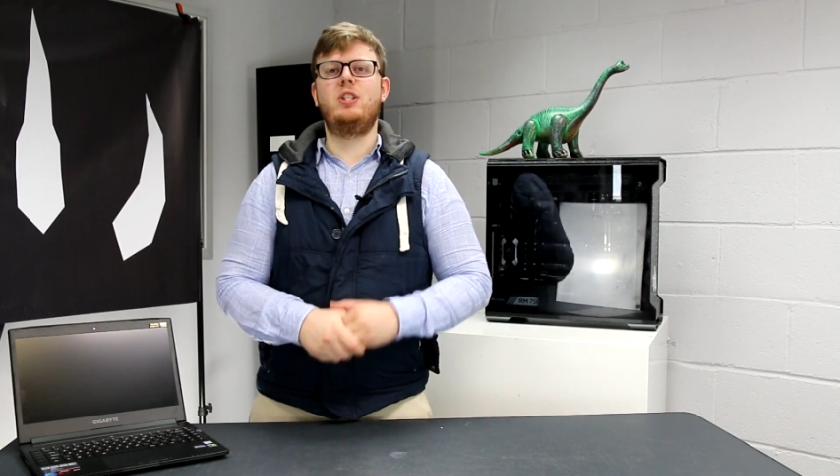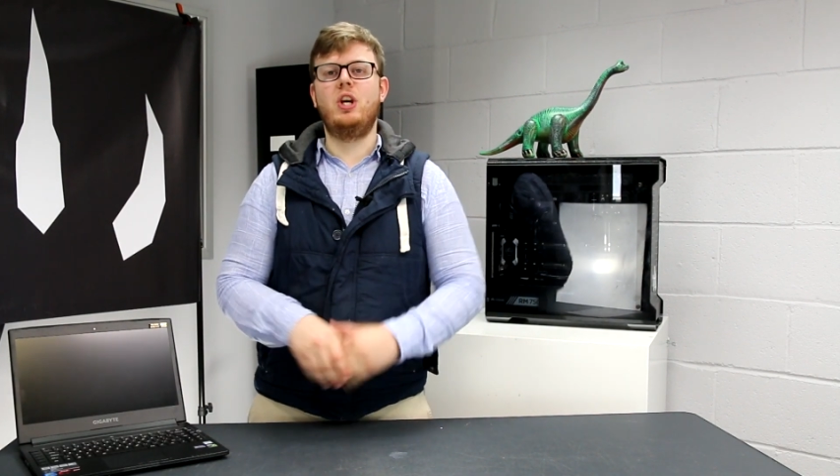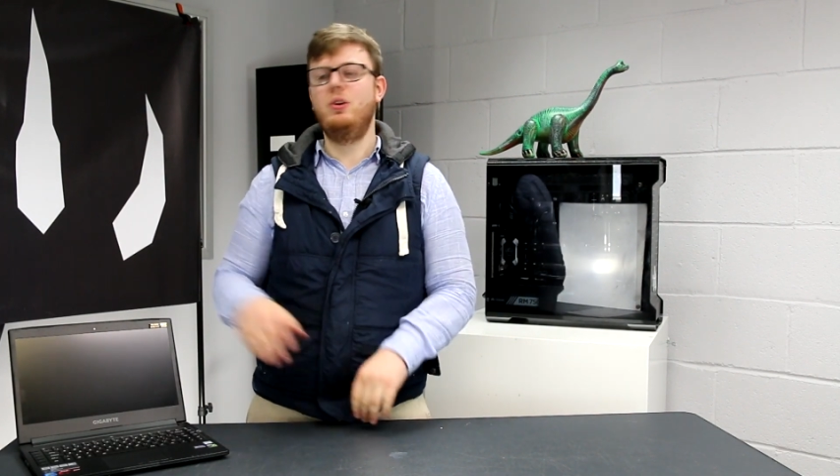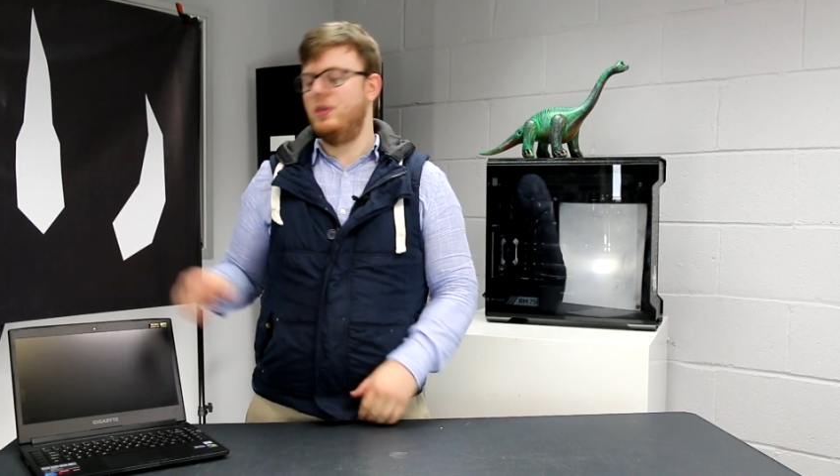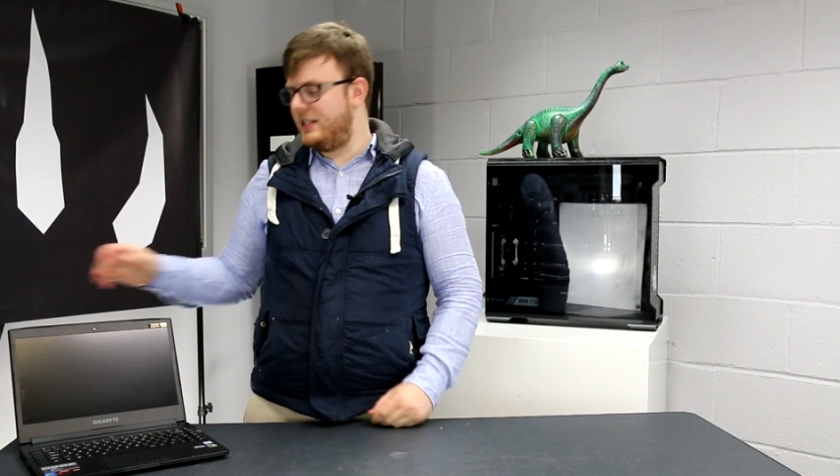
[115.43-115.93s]

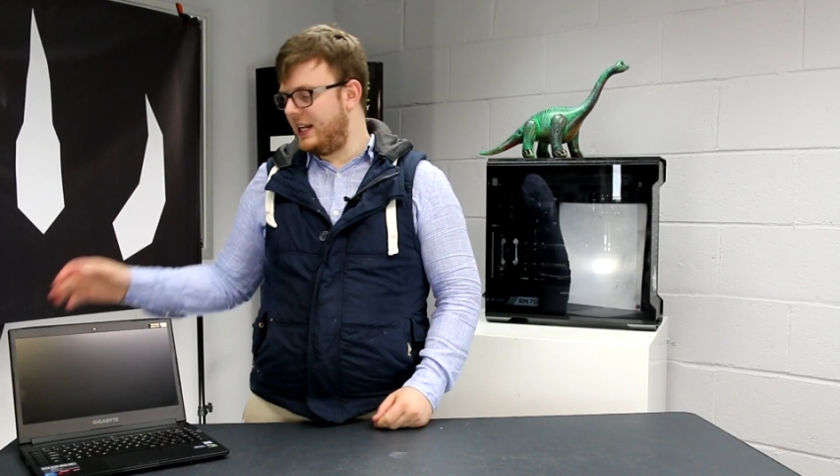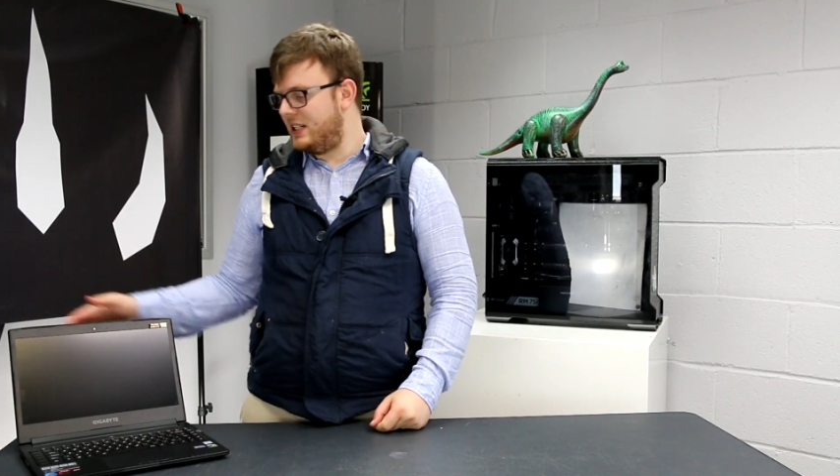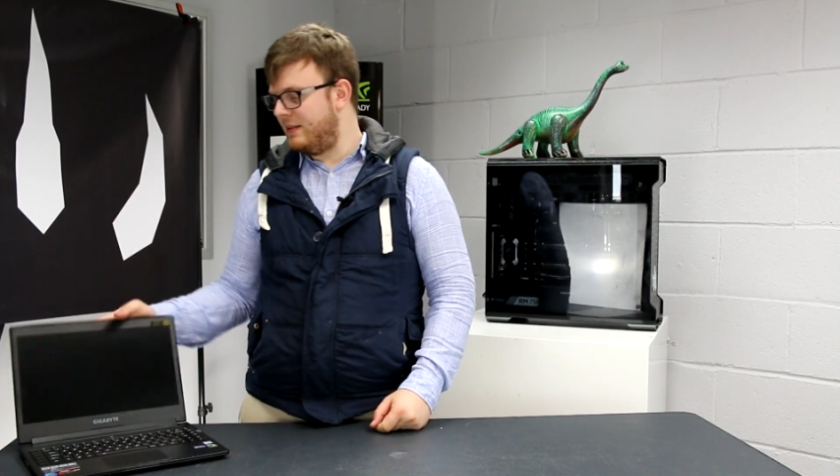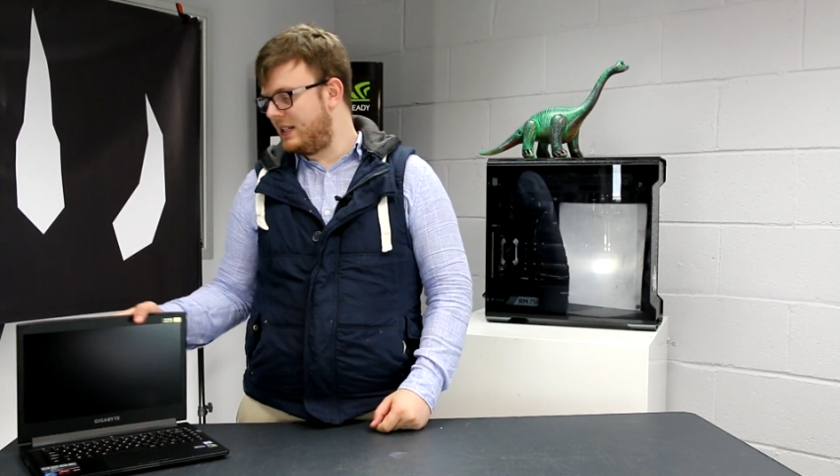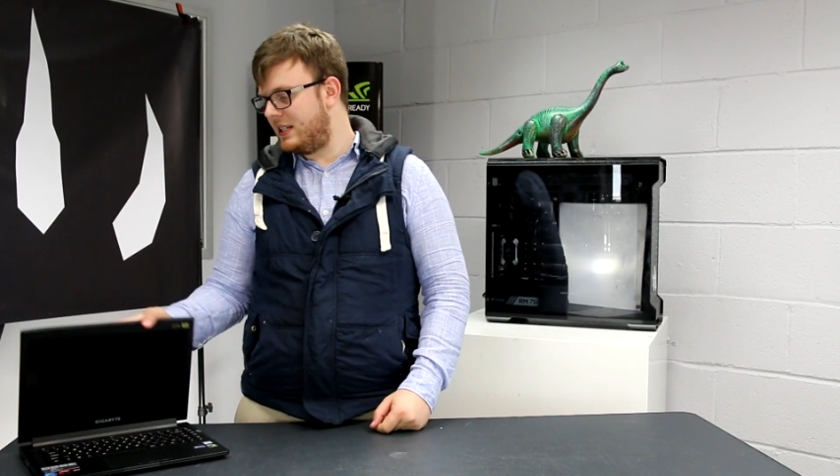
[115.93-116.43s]
2
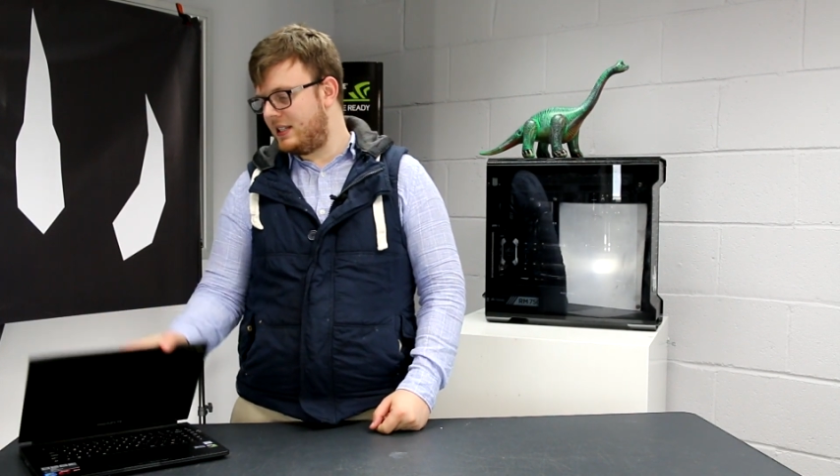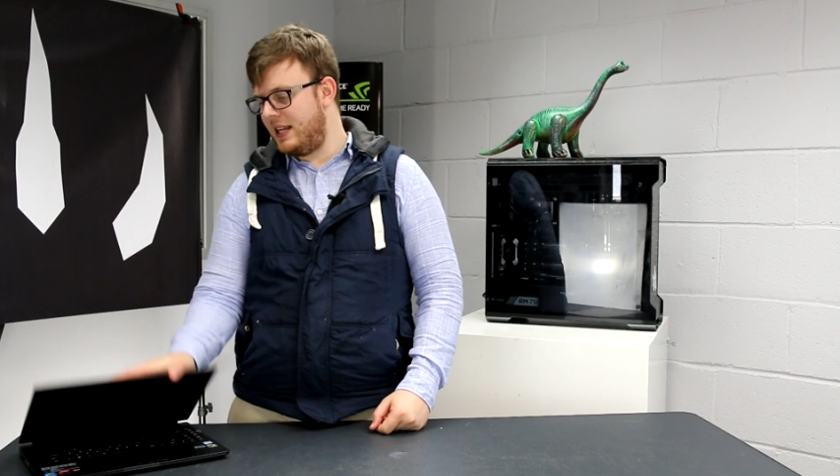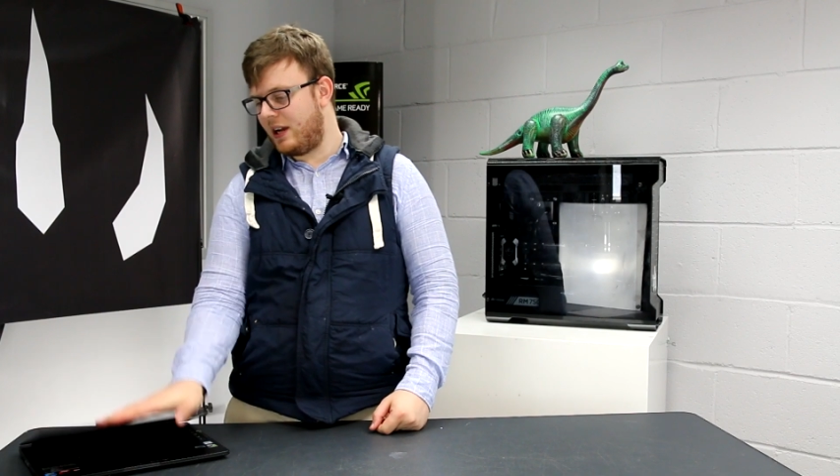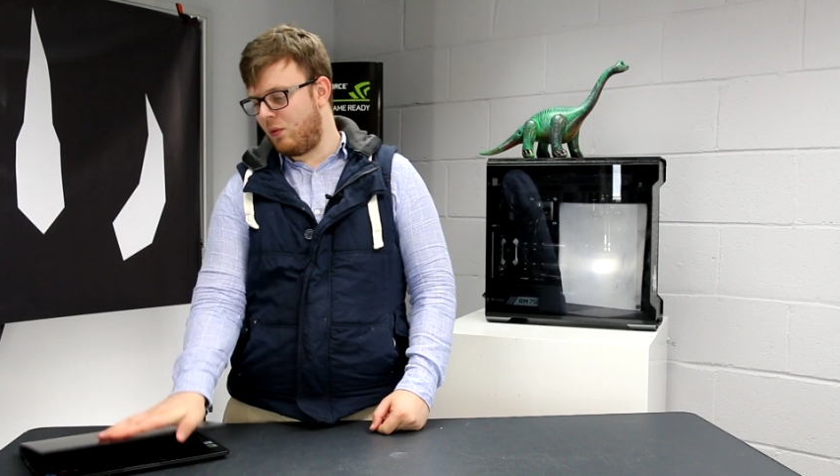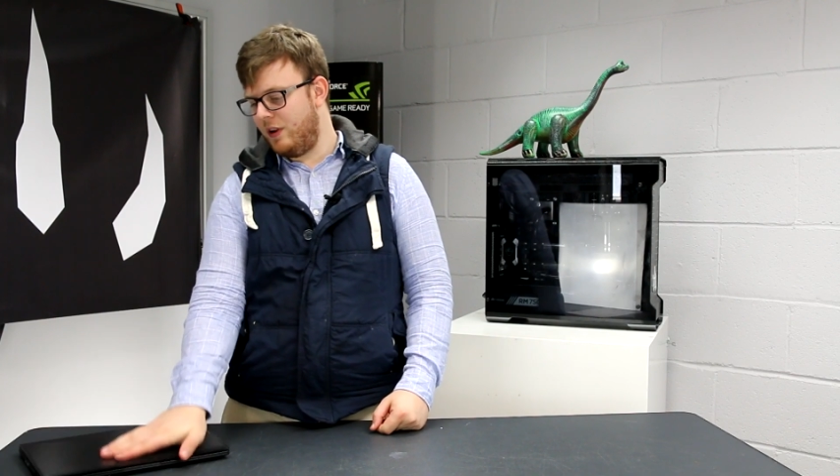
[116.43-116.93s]
centimeters thick.